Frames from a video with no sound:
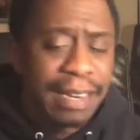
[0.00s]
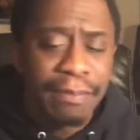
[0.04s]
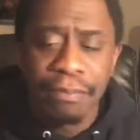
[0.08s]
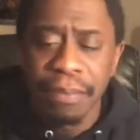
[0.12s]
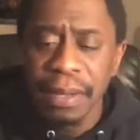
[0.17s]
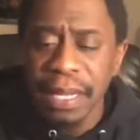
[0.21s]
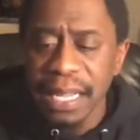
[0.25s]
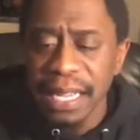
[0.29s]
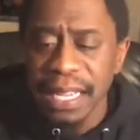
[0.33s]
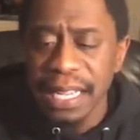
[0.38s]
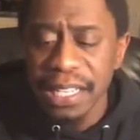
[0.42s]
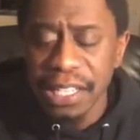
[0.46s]

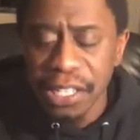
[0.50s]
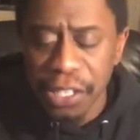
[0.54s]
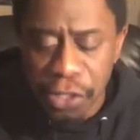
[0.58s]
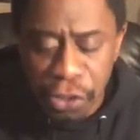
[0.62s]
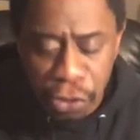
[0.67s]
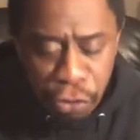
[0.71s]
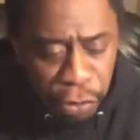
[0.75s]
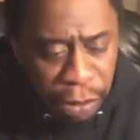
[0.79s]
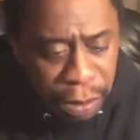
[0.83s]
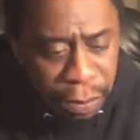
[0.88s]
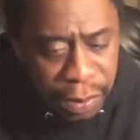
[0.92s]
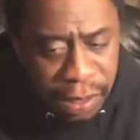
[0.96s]
being in your
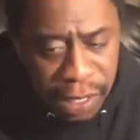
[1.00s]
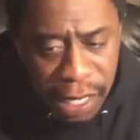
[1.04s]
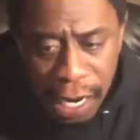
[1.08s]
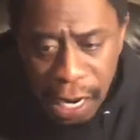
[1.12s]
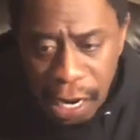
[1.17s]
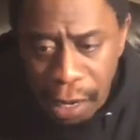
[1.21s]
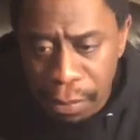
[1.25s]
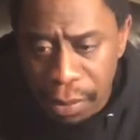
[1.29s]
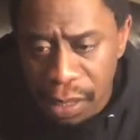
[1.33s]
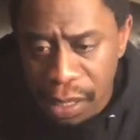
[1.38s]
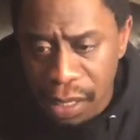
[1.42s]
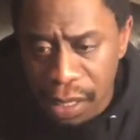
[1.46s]
dream
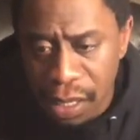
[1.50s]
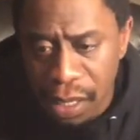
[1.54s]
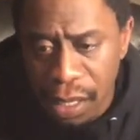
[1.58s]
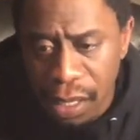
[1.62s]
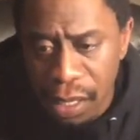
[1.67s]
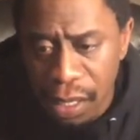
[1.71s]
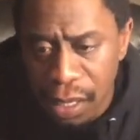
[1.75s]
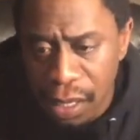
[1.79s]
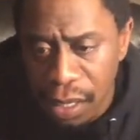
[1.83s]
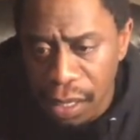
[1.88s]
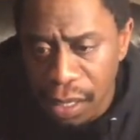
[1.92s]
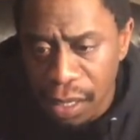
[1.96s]
job
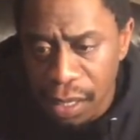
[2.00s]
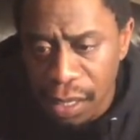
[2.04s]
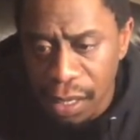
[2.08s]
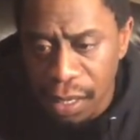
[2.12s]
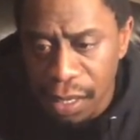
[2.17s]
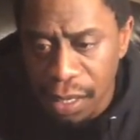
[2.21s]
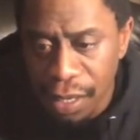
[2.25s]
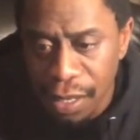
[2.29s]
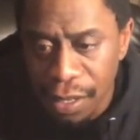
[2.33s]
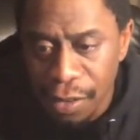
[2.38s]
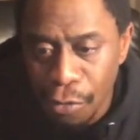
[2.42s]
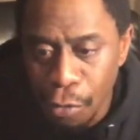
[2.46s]

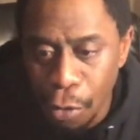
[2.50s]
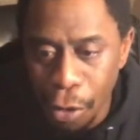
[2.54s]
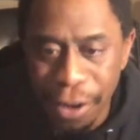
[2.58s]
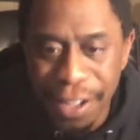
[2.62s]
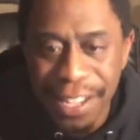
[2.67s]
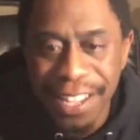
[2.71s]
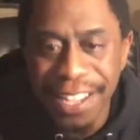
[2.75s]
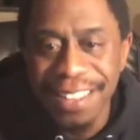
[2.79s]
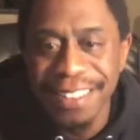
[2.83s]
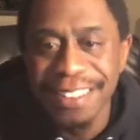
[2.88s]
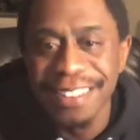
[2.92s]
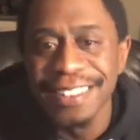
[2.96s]

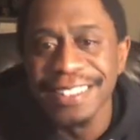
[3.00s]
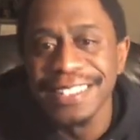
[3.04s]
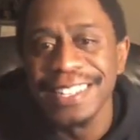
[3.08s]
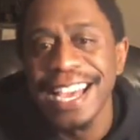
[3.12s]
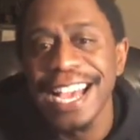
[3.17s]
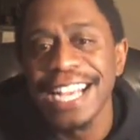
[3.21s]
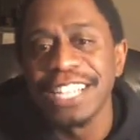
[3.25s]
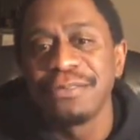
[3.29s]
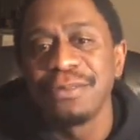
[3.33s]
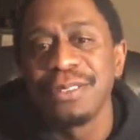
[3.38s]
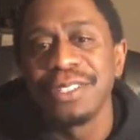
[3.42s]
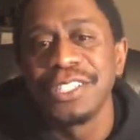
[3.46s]
working in the
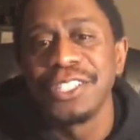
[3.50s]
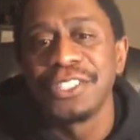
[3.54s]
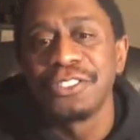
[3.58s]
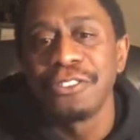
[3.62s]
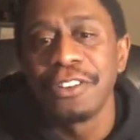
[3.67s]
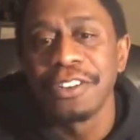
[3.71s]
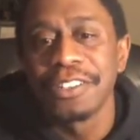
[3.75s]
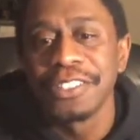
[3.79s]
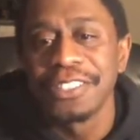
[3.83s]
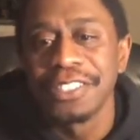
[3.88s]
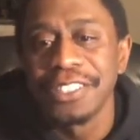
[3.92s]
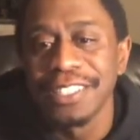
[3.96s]
detachment
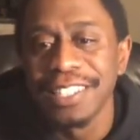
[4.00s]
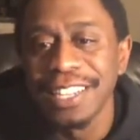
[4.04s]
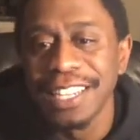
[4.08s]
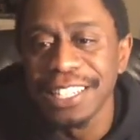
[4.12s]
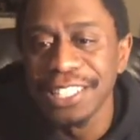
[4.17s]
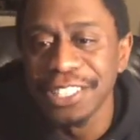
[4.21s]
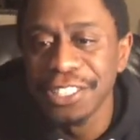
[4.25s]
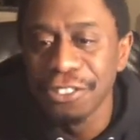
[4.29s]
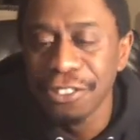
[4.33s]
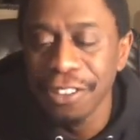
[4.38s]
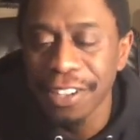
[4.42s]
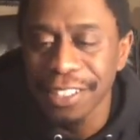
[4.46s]

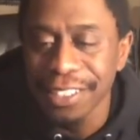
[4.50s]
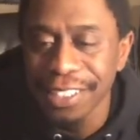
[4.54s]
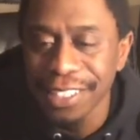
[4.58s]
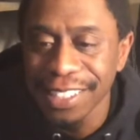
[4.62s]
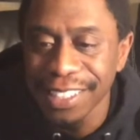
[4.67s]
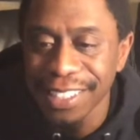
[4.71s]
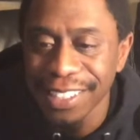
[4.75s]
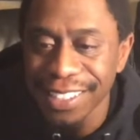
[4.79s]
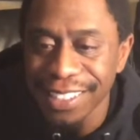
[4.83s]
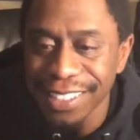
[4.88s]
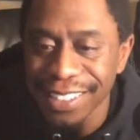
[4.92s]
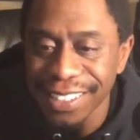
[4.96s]
instructing,
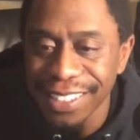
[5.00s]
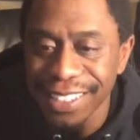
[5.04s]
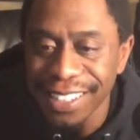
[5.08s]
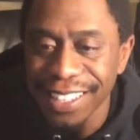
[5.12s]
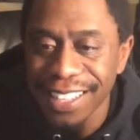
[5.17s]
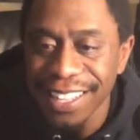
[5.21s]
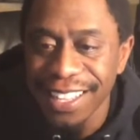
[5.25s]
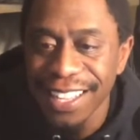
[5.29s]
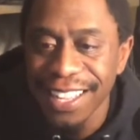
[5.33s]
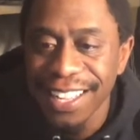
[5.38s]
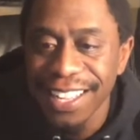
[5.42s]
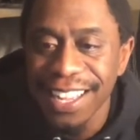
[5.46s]

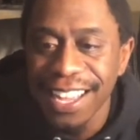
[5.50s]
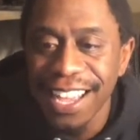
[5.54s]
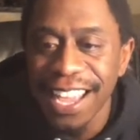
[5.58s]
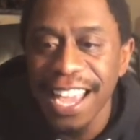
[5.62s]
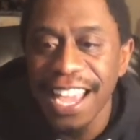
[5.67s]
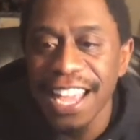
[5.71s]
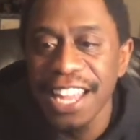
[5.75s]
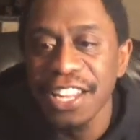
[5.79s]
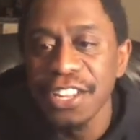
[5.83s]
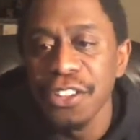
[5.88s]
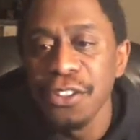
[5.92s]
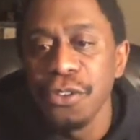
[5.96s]

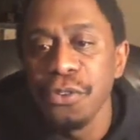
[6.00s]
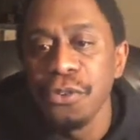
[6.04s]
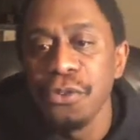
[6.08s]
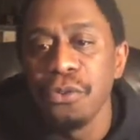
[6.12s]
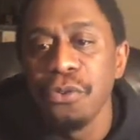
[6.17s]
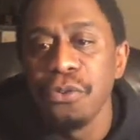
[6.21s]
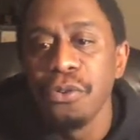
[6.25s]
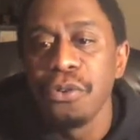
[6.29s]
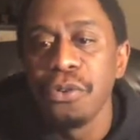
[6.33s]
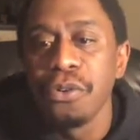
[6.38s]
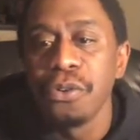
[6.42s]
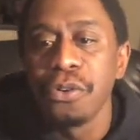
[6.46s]
and you
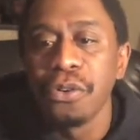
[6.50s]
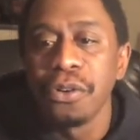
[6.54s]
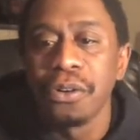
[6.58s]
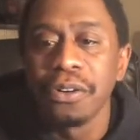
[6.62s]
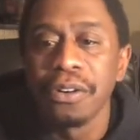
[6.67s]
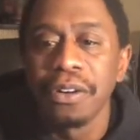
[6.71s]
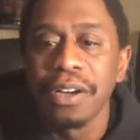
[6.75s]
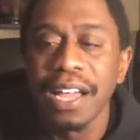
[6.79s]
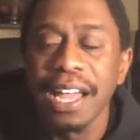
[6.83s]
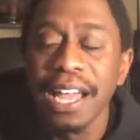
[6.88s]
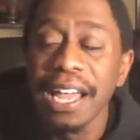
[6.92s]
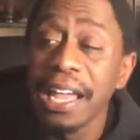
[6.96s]

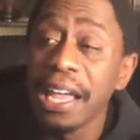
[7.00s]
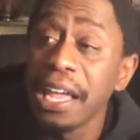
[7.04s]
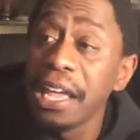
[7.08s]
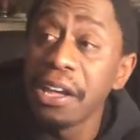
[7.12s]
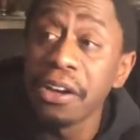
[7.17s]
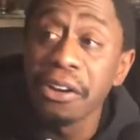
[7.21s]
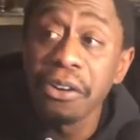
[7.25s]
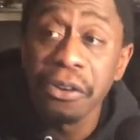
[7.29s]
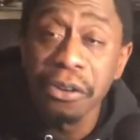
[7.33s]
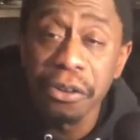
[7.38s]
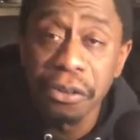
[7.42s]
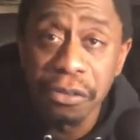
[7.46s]

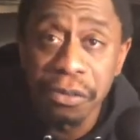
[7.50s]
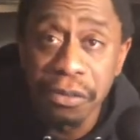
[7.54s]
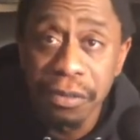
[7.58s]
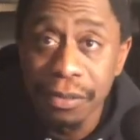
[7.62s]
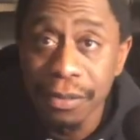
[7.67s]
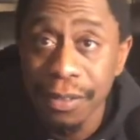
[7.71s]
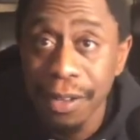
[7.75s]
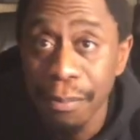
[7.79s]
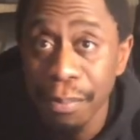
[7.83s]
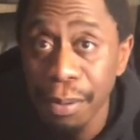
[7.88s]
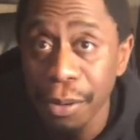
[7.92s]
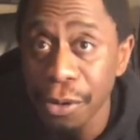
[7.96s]
hear
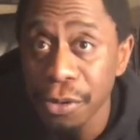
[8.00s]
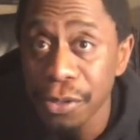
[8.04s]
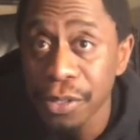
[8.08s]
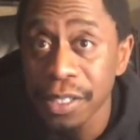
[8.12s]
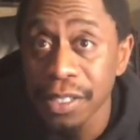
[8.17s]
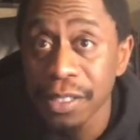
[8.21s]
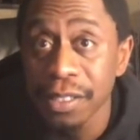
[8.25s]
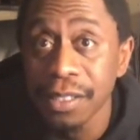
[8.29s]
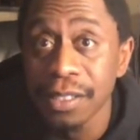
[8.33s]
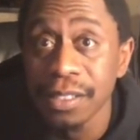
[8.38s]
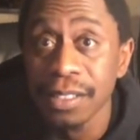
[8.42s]
a person